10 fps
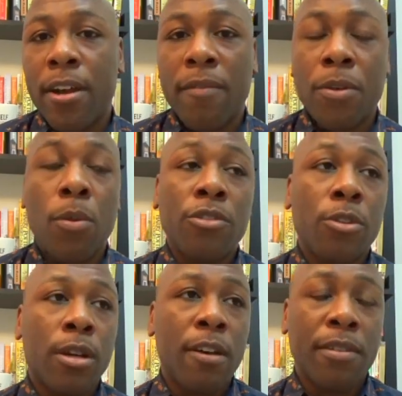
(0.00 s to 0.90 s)
If you want
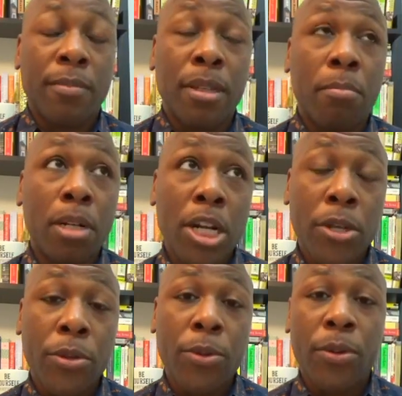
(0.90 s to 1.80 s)
your cover to be
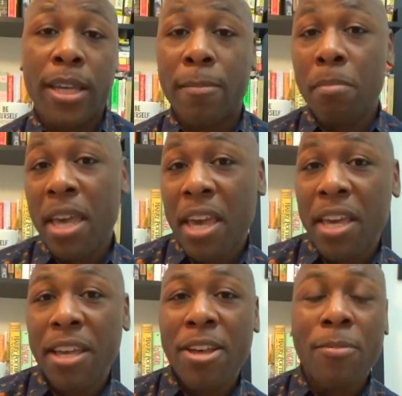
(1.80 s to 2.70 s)
blue and
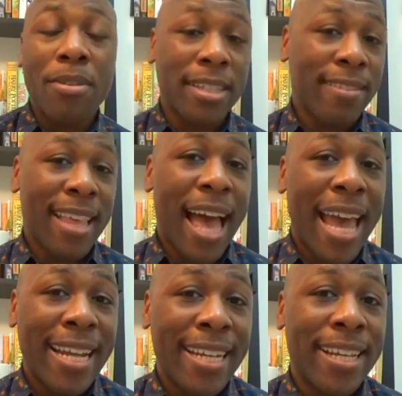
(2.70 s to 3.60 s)
pink, present the
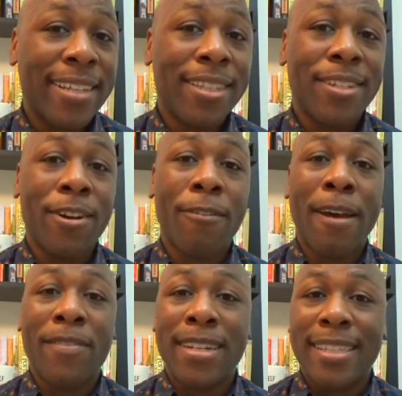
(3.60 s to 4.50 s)
idea to your
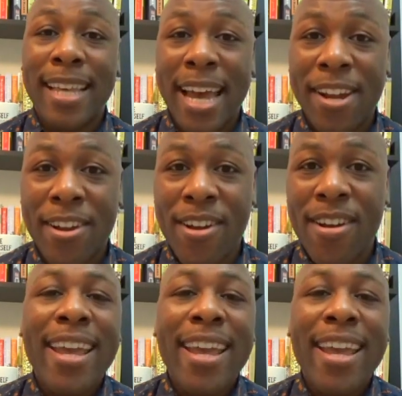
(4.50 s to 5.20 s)
graphic designer.